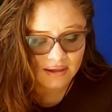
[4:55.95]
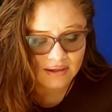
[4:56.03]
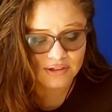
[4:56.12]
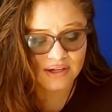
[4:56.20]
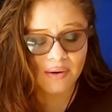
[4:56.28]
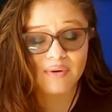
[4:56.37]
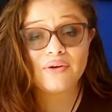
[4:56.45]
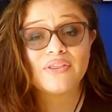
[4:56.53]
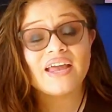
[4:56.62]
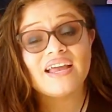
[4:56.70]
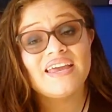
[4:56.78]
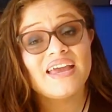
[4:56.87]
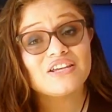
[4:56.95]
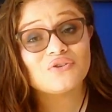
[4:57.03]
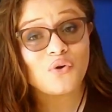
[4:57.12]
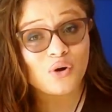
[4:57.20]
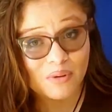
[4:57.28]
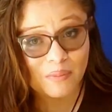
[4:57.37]
So now we know that he has
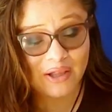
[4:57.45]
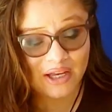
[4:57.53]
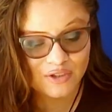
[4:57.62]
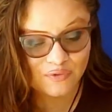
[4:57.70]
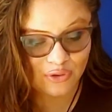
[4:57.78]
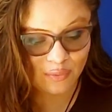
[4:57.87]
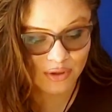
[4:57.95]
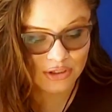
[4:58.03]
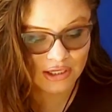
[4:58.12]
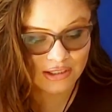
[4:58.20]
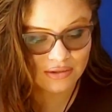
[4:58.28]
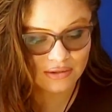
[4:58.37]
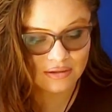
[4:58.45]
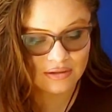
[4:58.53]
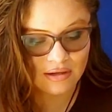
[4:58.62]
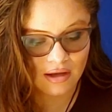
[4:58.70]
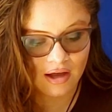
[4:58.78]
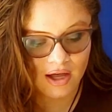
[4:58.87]
horrible plans for the
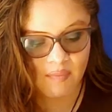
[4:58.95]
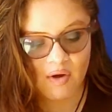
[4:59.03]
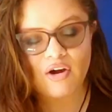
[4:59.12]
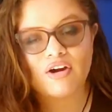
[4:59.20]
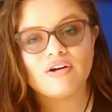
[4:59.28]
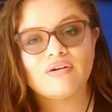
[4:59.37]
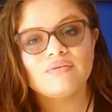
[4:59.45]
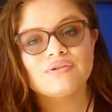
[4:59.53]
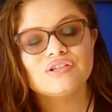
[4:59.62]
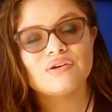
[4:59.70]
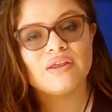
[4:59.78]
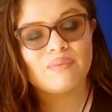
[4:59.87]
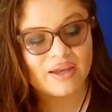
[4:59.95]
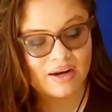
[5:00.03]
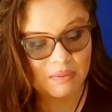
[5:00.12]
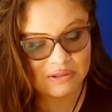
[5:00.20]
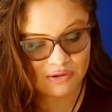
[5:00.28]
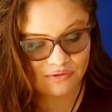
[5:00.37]
Winchesters. So then we get
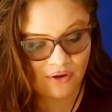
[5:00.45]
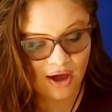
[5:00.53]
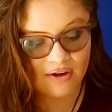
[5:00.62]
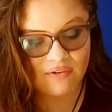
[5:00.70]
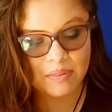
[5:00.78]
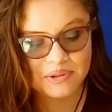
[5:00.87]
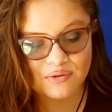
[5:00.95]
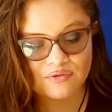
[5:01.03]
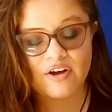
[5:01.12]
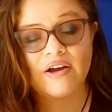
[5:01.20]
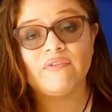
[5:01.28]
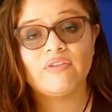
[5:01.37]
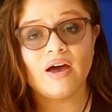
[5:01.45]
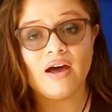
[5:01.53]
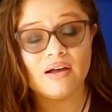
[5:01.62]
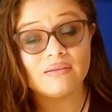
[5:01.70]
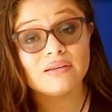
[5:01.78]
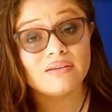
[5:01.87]
episode 5. Episode 5,
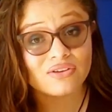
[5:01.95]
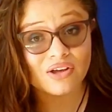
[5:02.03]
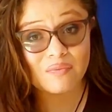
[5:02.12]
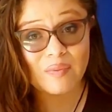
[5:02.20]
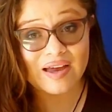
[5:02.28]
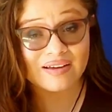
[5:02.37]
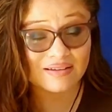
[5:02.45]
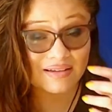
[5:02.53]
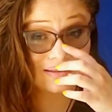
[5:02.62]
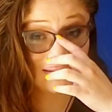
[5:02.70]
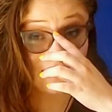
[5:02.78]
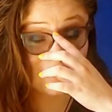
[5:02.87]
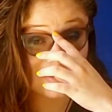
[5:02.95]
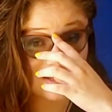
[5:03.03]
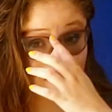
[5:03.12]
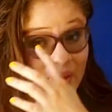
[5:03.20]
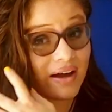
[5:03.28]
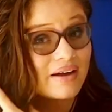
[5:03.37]

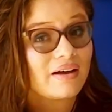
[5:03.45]
Lilith's back,